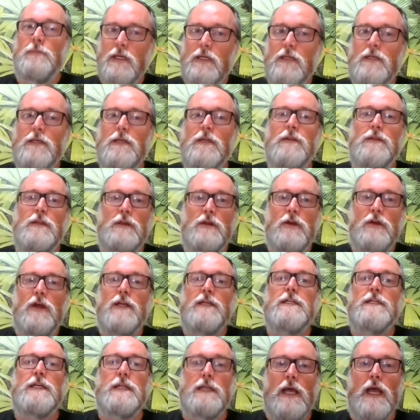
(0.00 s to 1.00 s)
In the
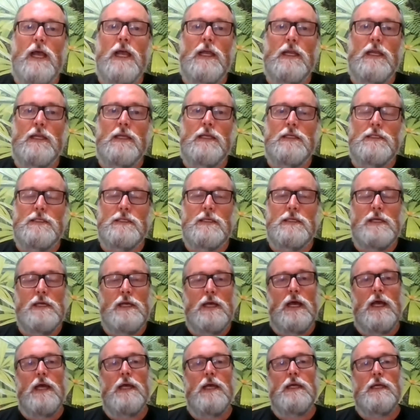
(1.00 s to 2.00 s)
1980s,
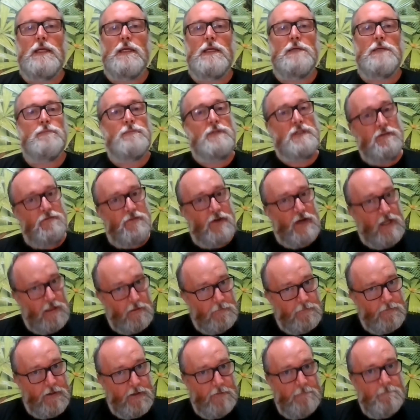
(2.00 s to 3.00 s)
a
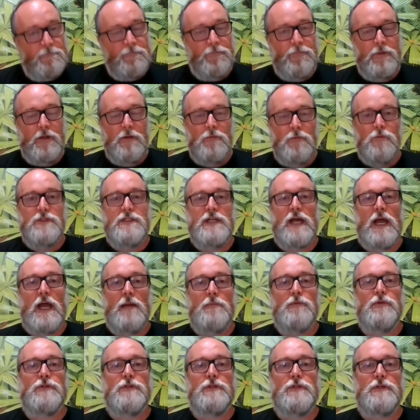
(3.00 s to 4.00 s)
developer was
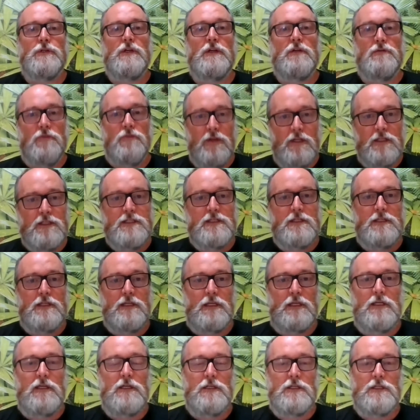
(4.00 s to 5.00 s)
able to convince
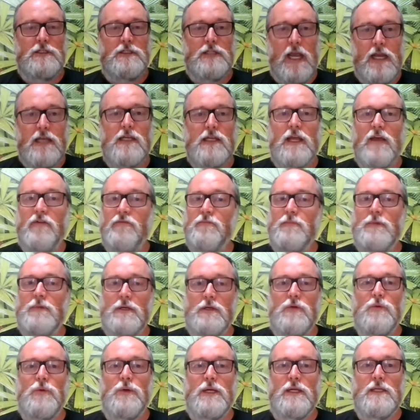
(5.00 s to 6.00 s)
the state government
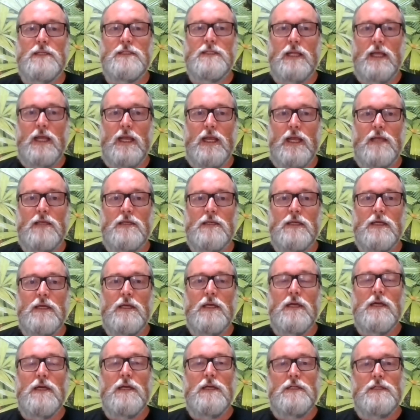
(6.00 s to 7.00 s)
in Queensland
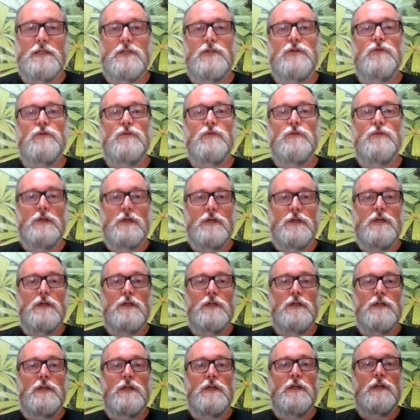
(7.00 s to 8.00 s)
to
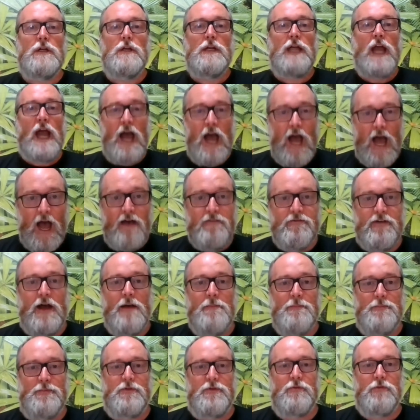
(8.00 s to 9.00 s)
carve
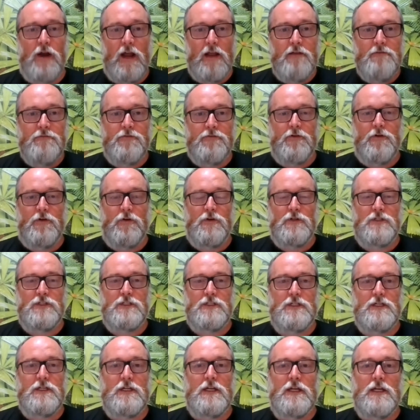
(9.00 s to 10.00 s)
up the
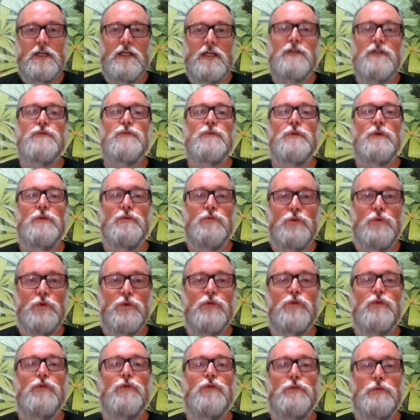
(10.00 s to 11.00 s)
rainforest into a
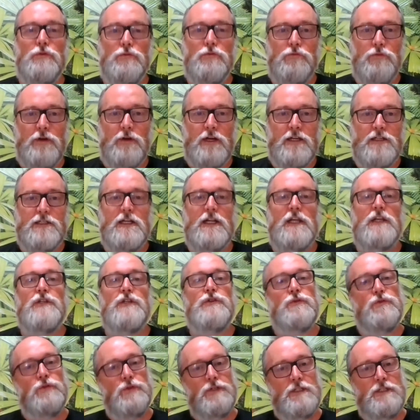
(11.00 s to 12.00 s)
rural
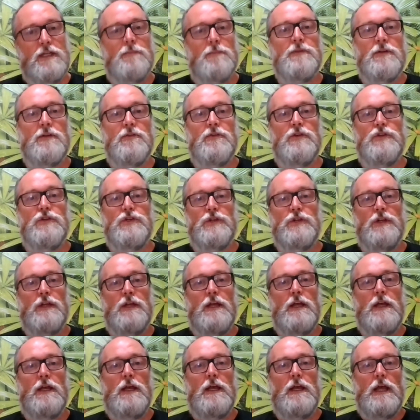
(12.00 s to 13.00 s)
residential subdivision.
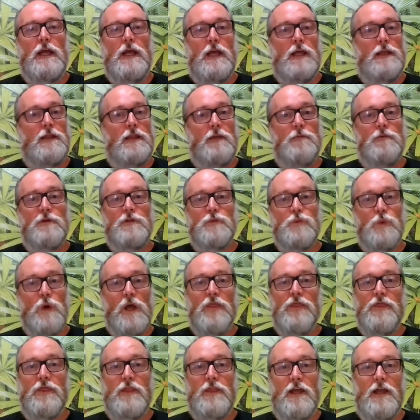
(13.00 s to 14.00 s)
And there was
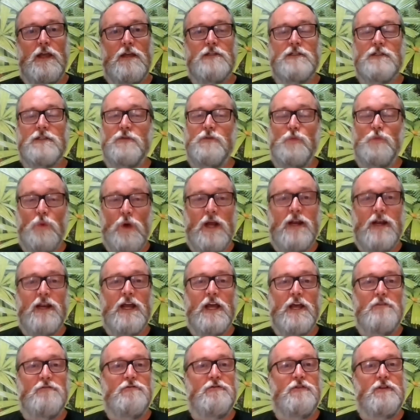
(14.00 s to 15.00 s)

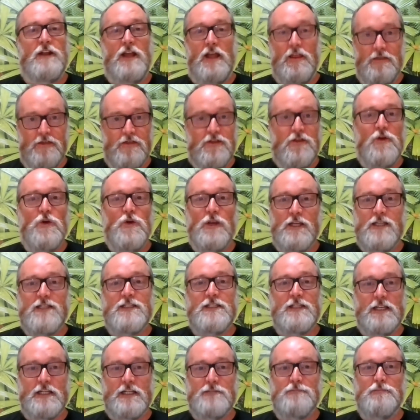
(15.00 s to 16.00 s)

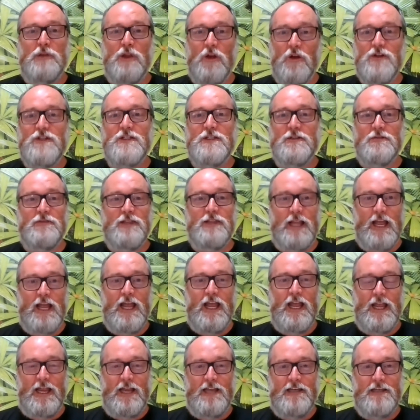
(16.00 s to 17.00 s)
1,136 blocks of
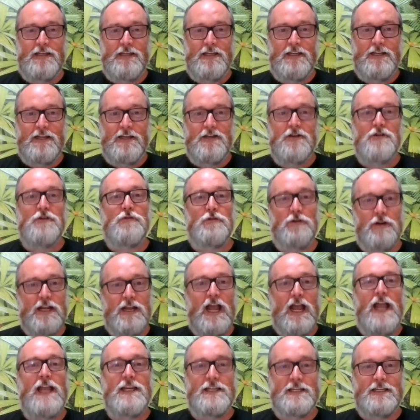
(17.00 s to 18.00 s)
land
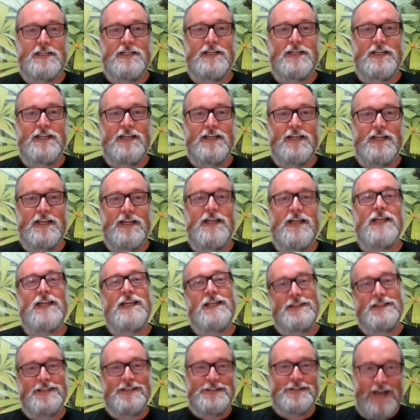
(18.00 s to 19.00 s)
created
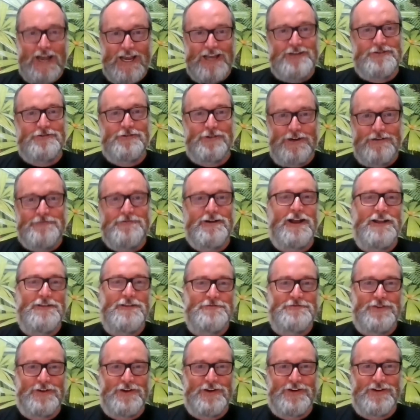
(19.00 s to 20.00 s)
in the Daintree
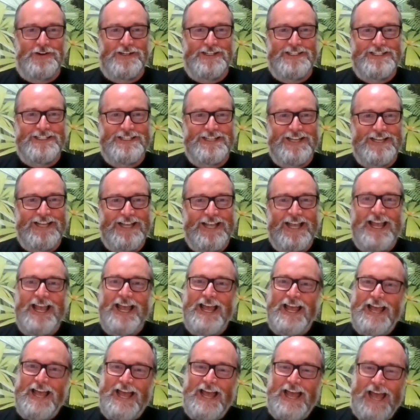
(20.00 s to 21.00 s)
rainforest,
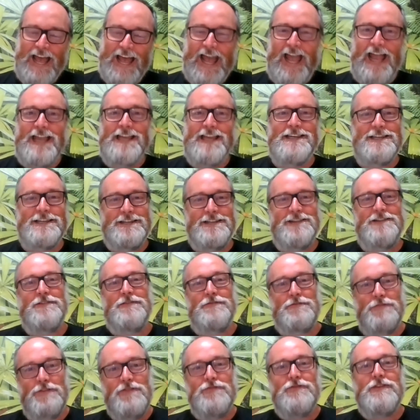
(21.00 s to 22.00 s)
and
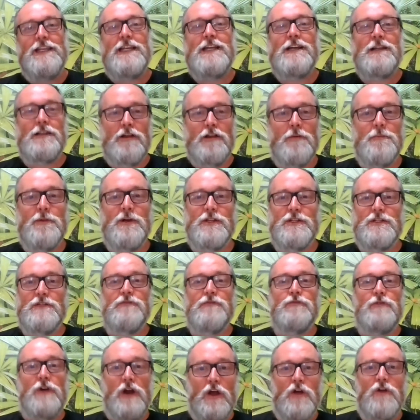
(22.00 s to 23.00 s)
50 kilometres
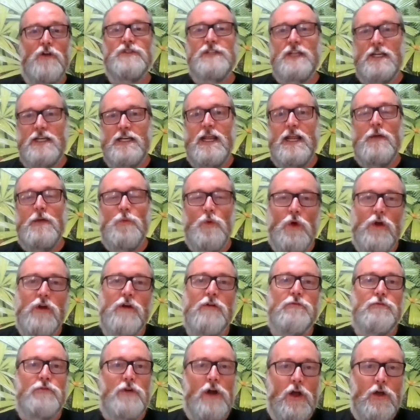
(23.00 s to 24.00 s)
of roads, a network
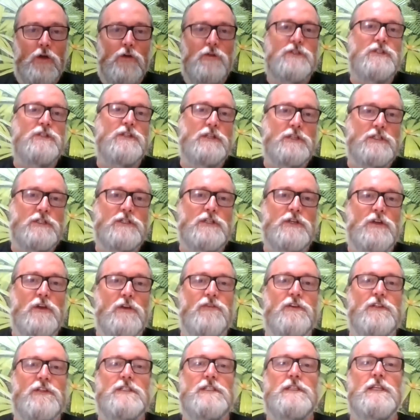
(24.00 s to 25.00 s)
of roads to
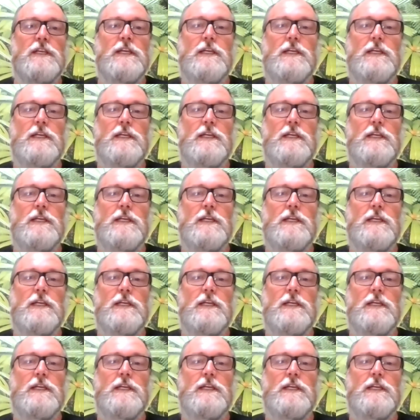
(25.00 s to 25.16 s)
service